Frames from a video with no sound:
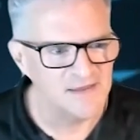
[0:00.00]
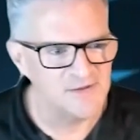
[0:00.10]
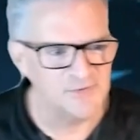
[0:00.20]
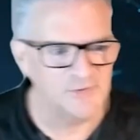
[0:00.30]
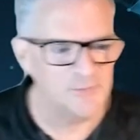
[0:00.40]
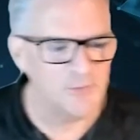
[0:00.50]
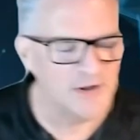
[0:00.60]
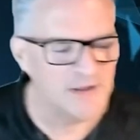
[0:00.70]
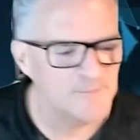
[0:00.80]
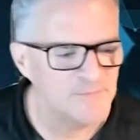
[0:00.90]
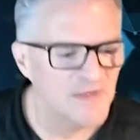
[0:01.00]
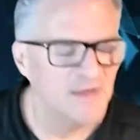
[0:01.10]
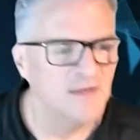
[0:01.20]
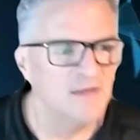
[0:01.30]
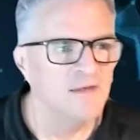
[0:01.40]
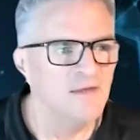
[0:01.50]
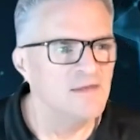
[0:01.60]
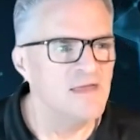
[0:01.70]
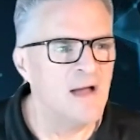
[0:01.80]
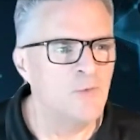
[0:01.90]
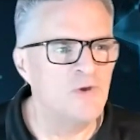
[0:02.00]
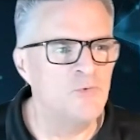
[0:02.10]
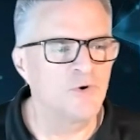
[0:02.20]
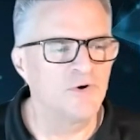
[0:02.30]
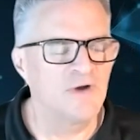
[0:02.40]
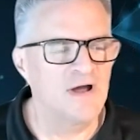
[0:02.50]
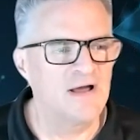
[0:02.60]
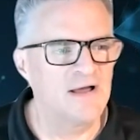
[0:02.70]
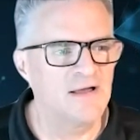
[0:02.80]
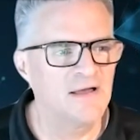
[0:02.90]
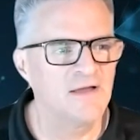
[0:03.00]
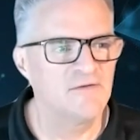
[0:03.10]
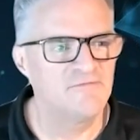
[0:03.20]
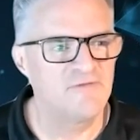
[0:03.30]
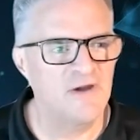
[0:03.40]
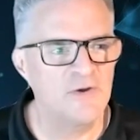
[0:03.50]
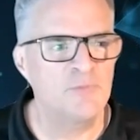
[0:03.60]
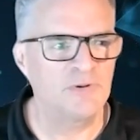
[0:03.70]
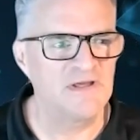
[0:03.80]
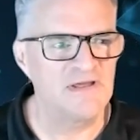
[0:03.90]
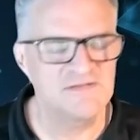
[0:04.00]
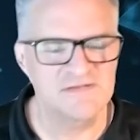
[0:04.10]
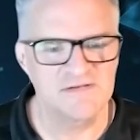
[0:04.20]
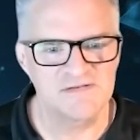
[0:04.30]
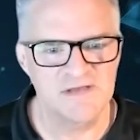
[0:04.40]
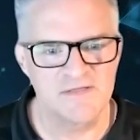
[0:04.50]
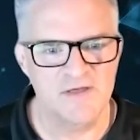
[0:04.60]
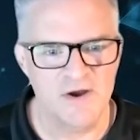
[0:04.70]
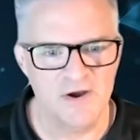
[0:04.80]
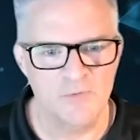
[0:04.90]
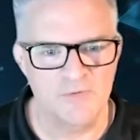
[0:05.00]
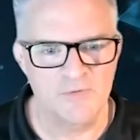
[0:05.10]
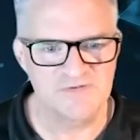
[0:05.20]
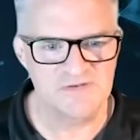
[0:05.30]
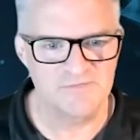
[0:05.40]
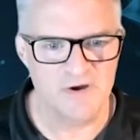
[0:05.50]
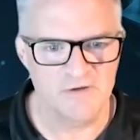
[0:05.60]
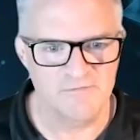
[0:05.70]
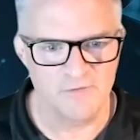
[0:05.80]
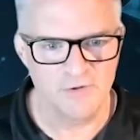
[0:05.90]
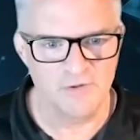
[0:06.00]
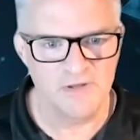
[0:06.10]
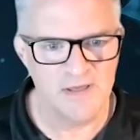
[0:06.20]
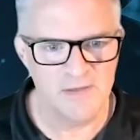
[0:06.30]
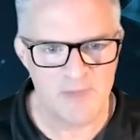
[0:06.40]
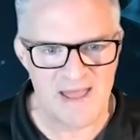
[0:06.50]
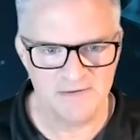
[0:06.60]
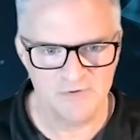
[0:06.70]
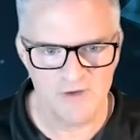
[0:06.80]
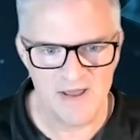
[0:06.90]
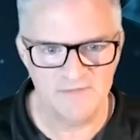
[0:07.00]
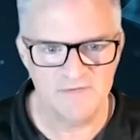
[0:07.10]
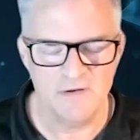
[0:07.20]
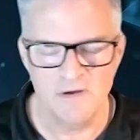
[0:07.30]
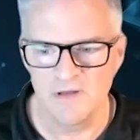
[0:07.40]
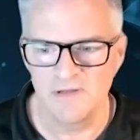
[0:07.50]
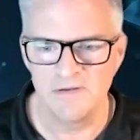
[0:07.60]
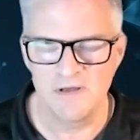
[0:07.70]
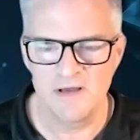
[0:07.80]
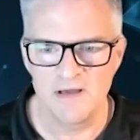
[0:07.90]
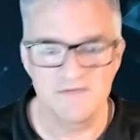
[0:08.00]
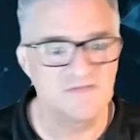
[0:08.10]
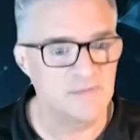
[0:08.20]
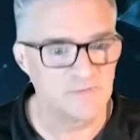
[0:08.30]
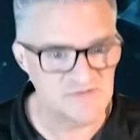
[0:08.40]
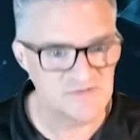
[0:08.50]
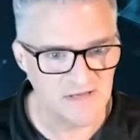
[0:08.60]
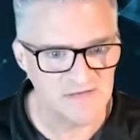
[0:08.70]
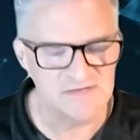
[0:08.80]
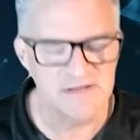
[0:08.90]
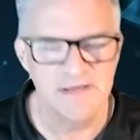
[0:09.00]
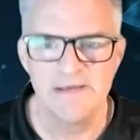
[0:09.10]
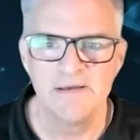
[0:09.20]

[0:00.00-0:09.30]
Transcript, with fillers: Thank you and good morning. Yeah, we were uh, very pleased to see that our we received our full patent grant on uh, December 6th.